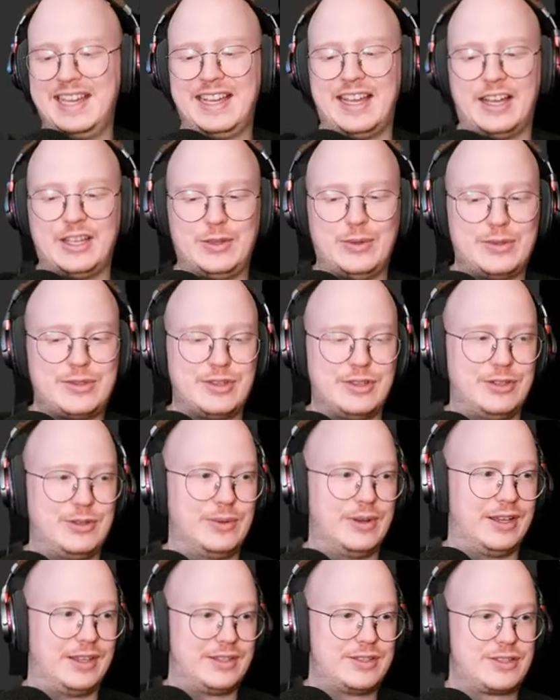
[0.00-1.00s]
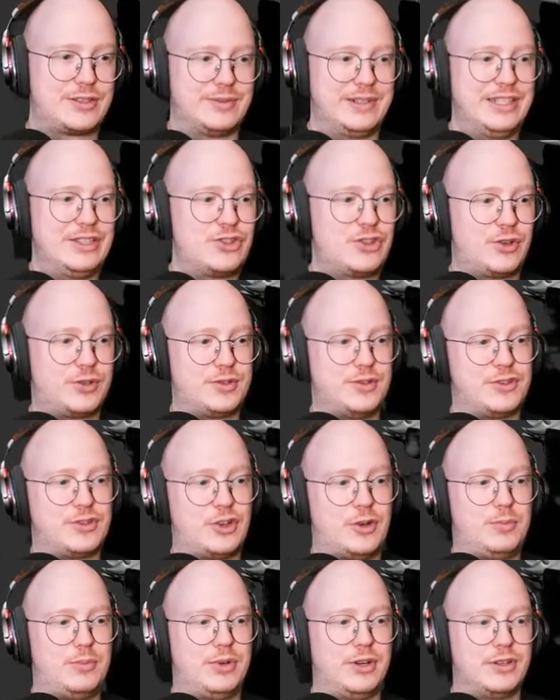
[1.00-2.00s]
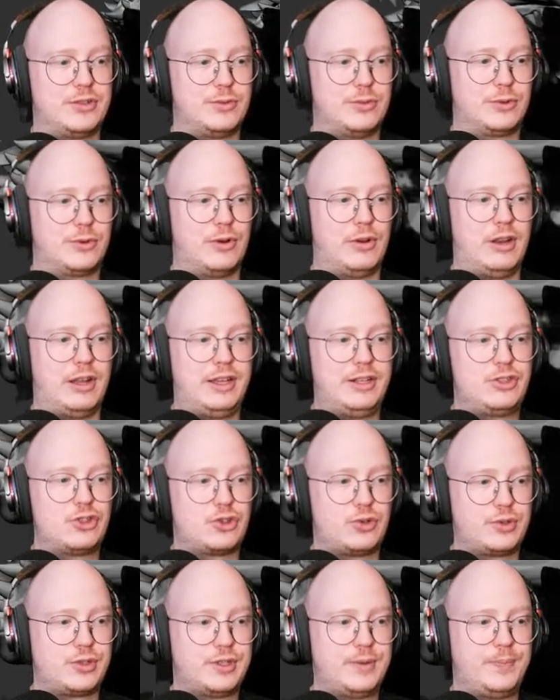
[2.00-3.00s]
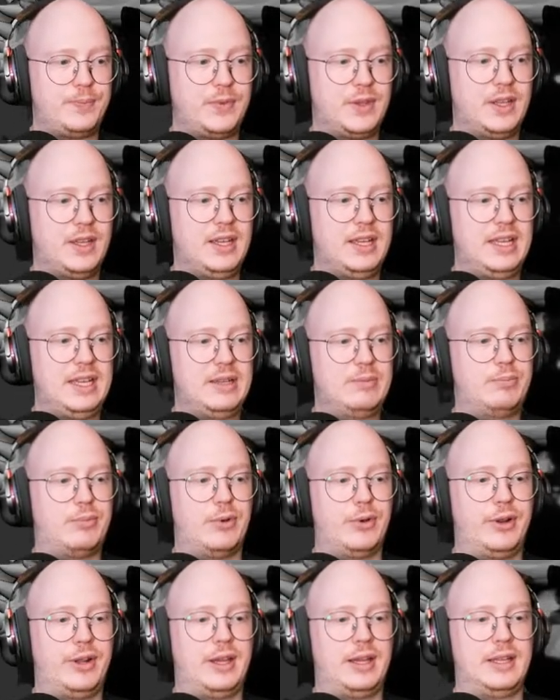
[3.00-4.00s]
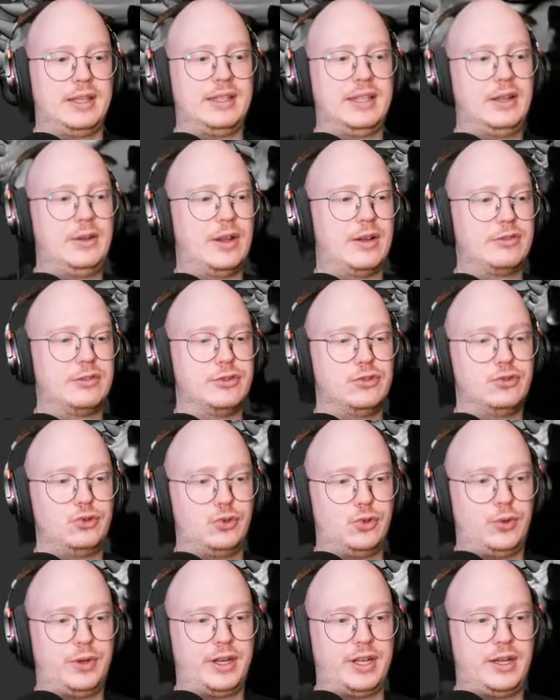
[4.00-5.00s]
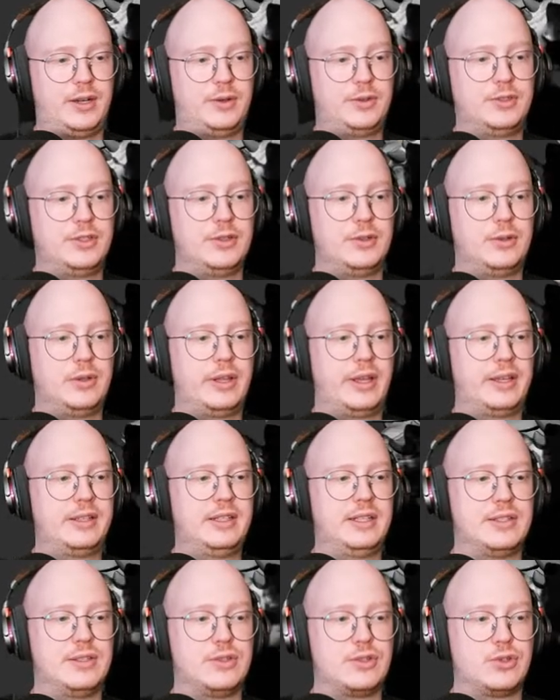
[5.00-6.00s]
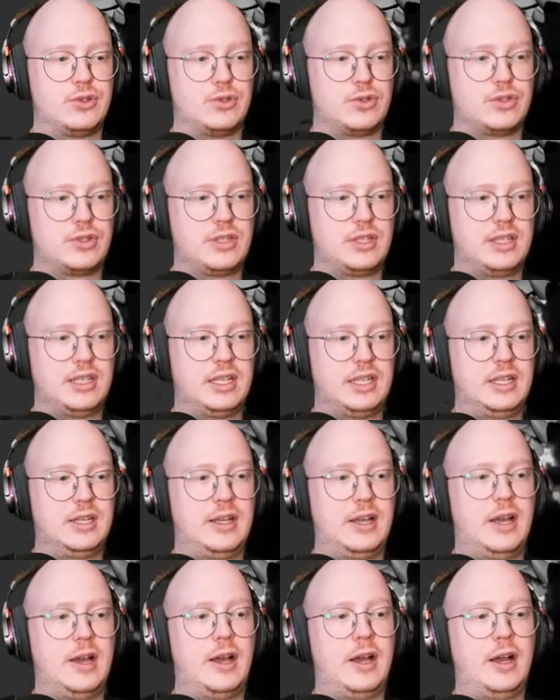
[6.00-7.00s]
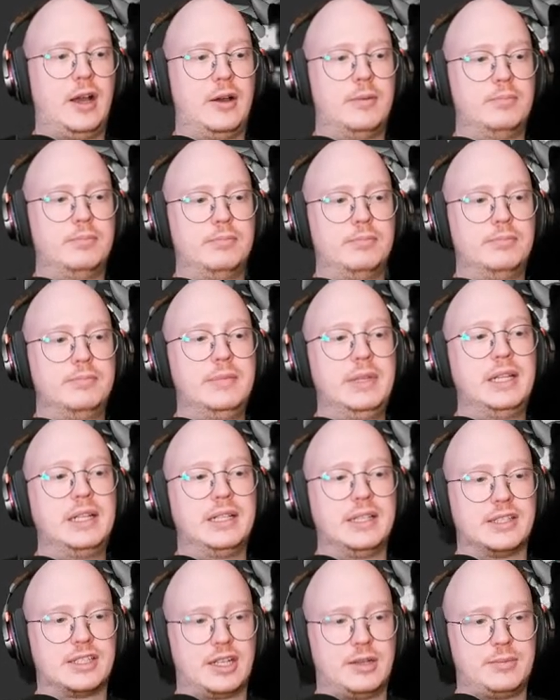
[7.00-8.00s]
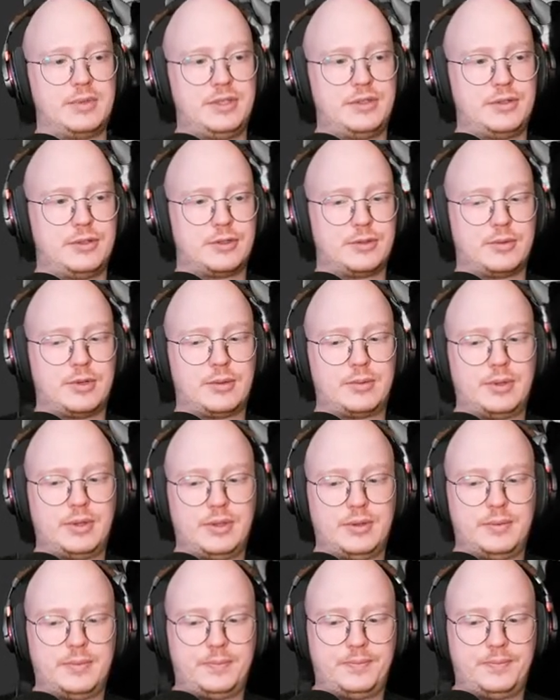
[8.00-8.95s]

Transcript: I used to do like screenshots on top with a tool called Lightshot, but uh, then you have to draw it out and all that. This is just a million times easier to work with.